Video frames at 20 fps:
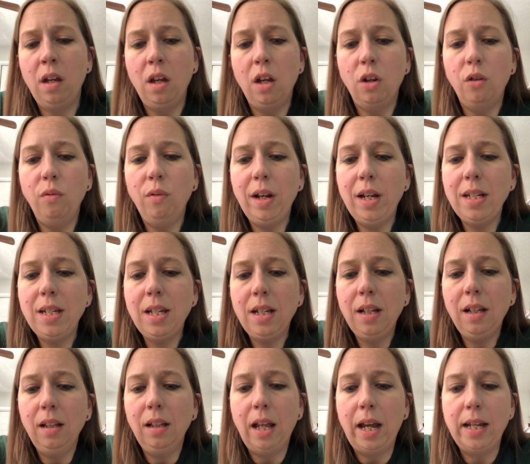granting
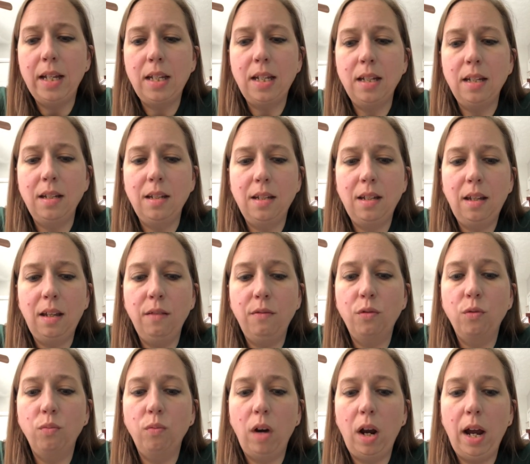a license
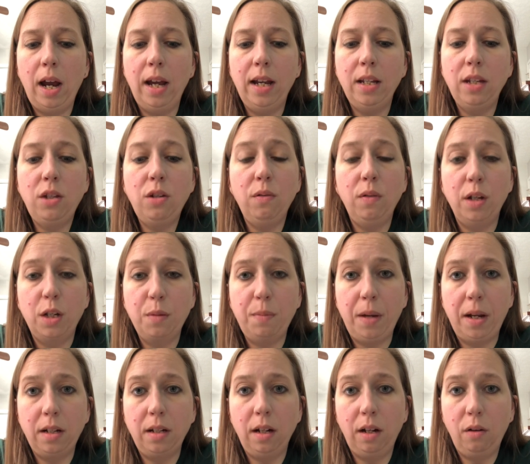gives rise to
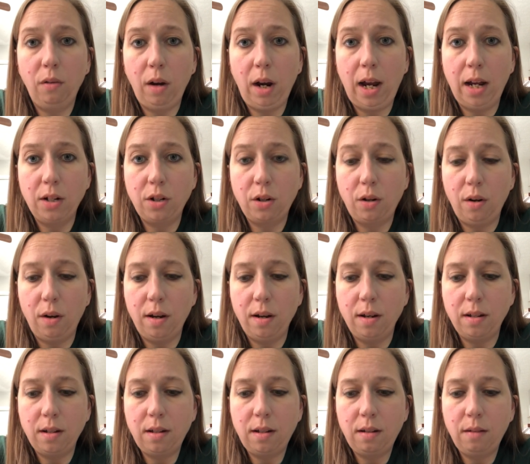expected crash
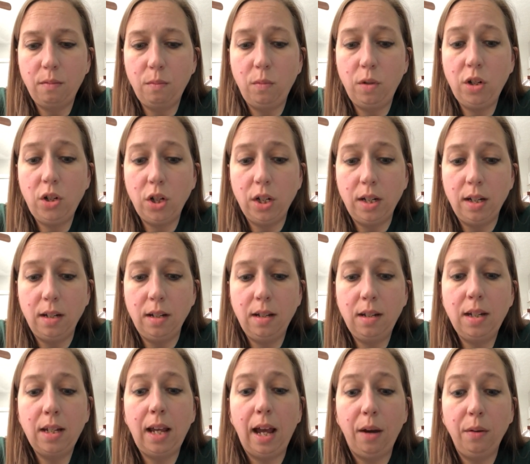costs, which is
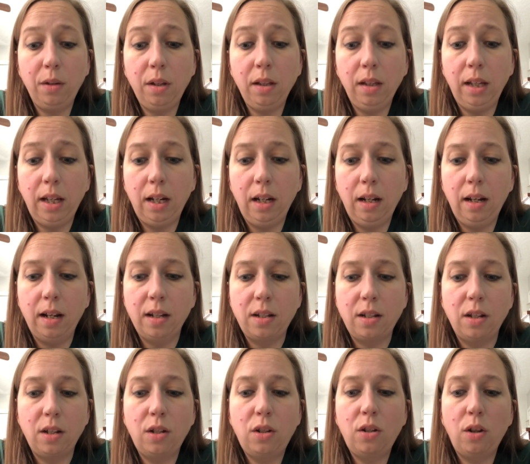calculated as
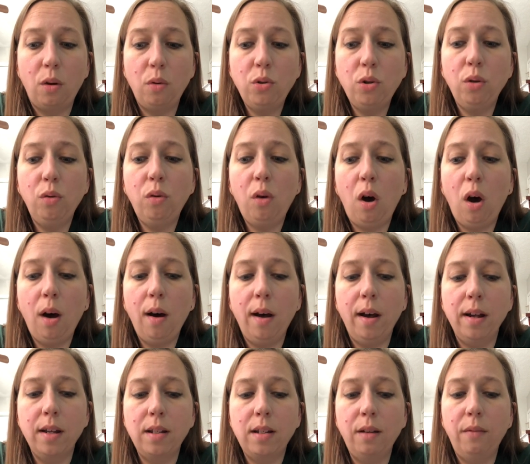the social
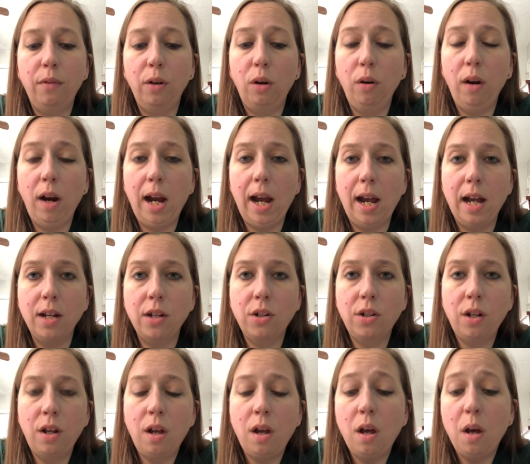cost of a crash
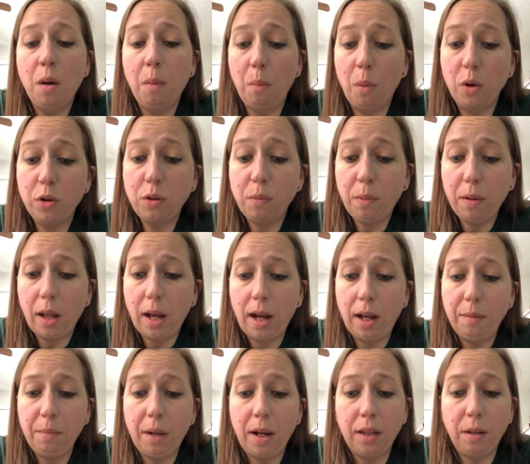
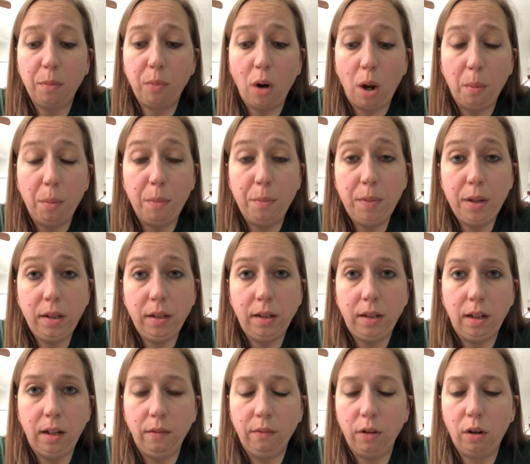multiplied by the
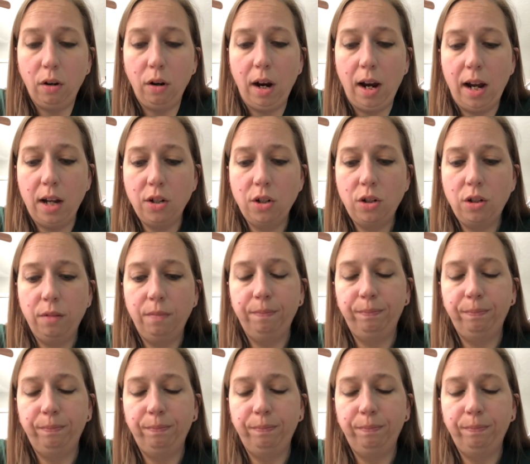probability of a crash.